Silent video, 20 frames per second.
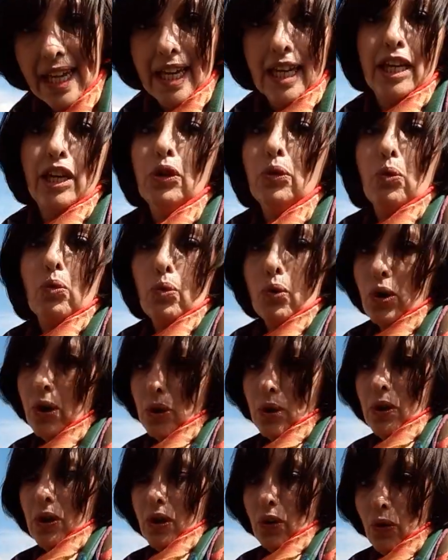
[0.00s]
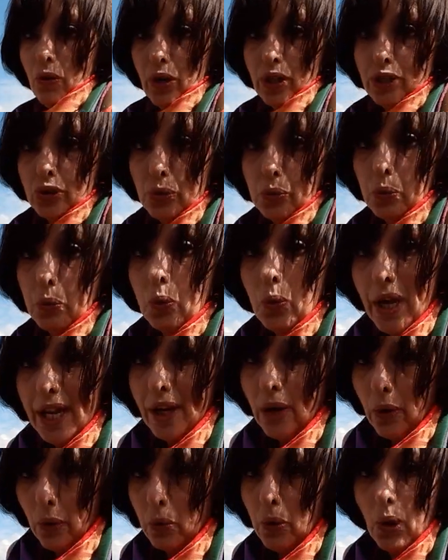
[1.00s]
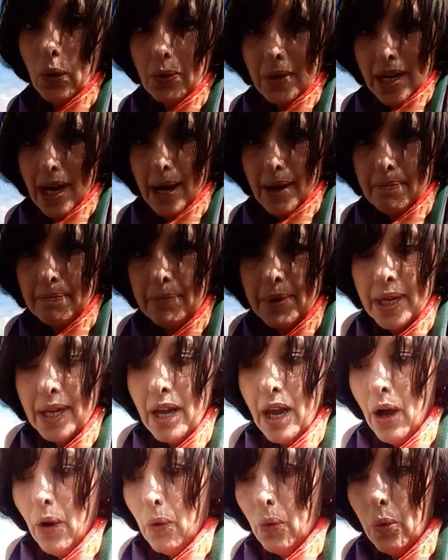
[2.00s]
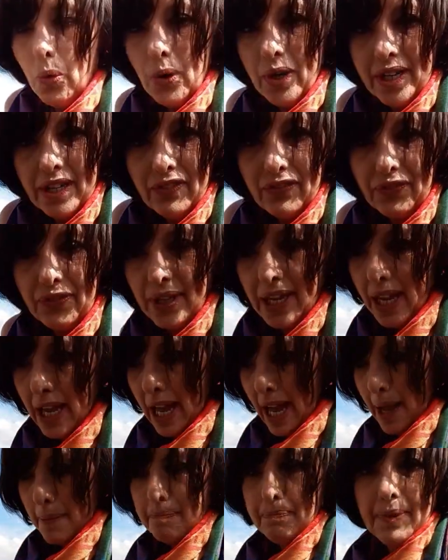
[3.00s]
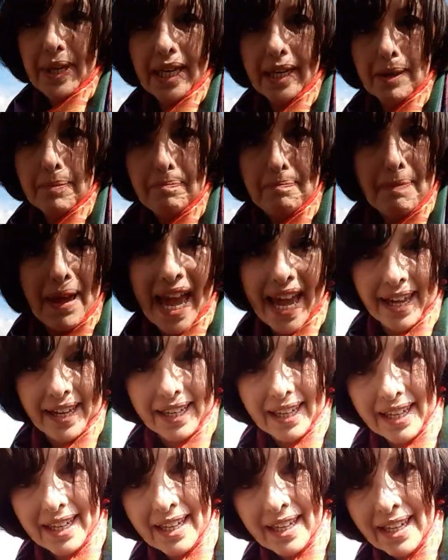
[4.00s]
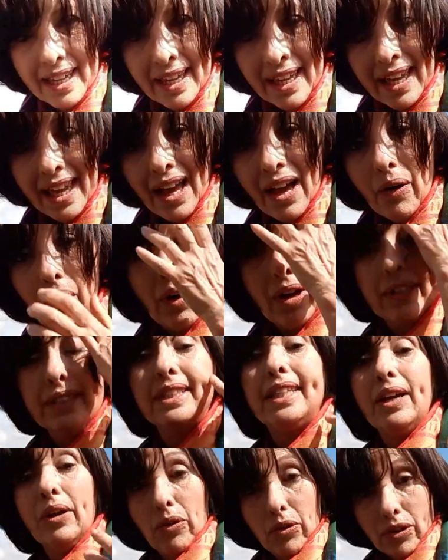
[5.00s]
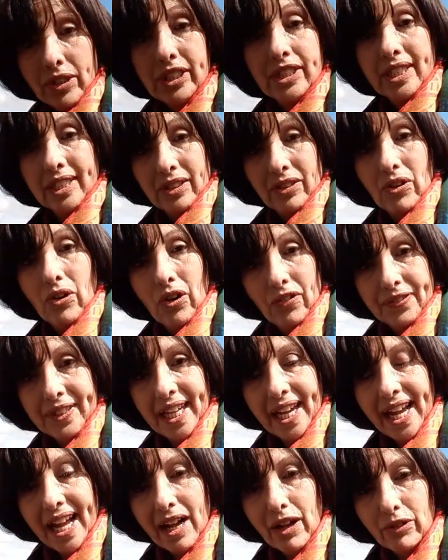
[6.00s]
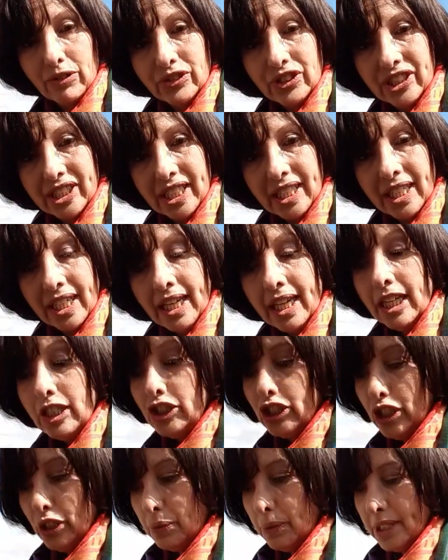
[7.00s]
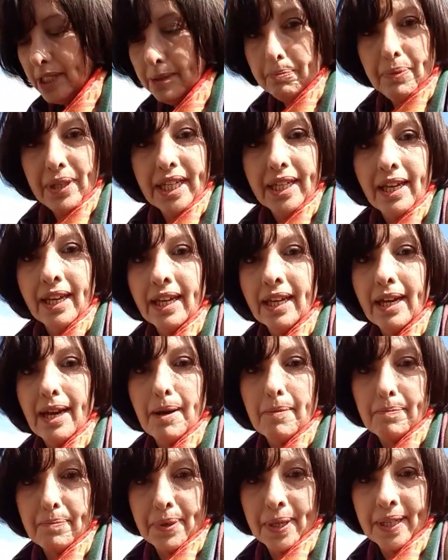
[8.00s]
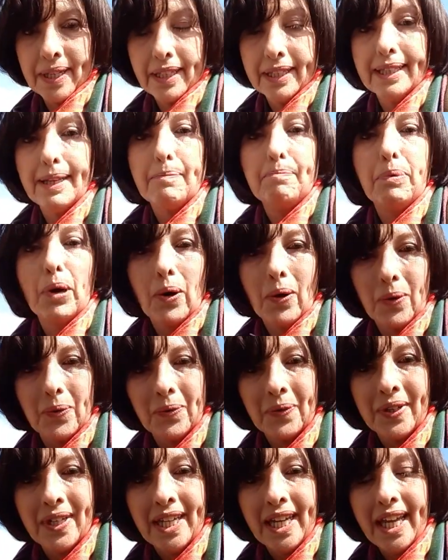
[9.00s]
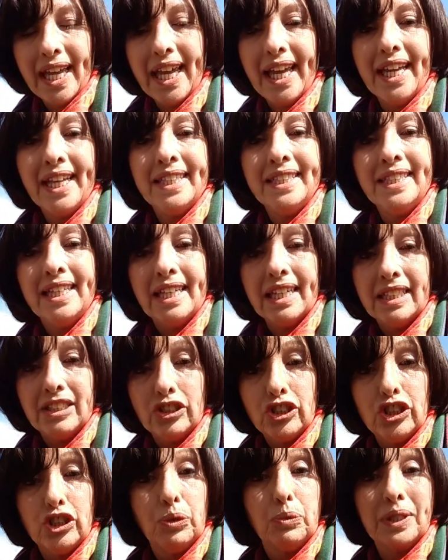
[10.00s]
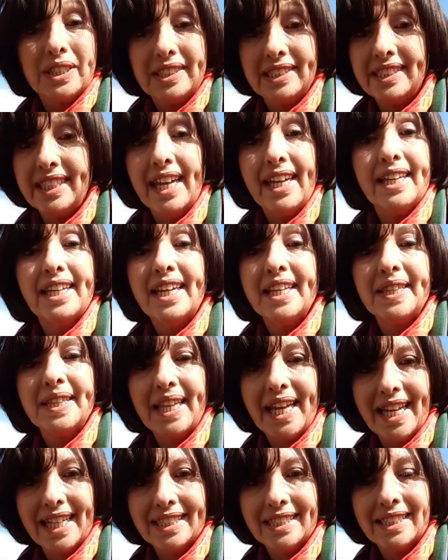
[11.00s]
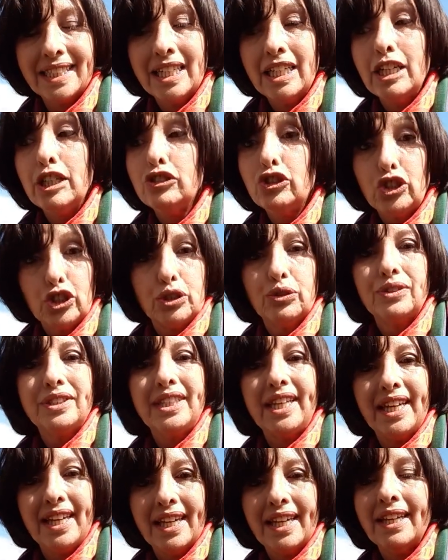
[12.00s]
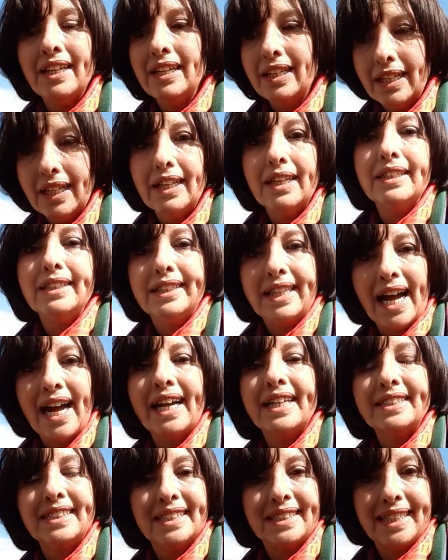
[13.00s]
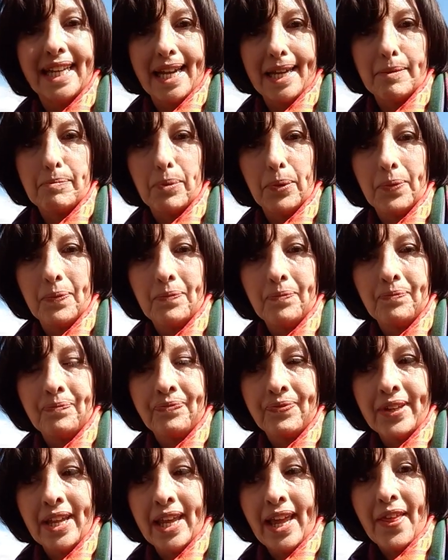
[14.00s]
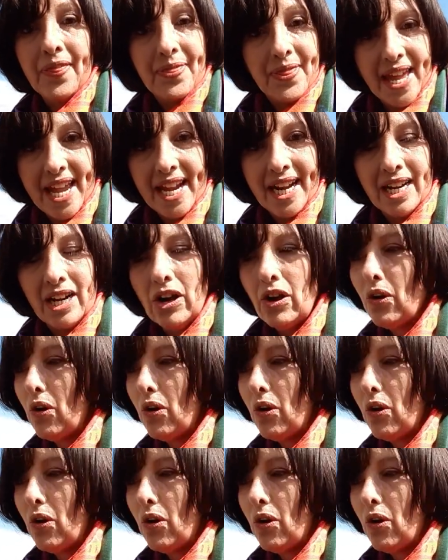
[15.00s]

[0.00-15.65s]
he woke up with a big bang. The owner of the house, she was picking up the bowl and she was taking them to the dining table. There,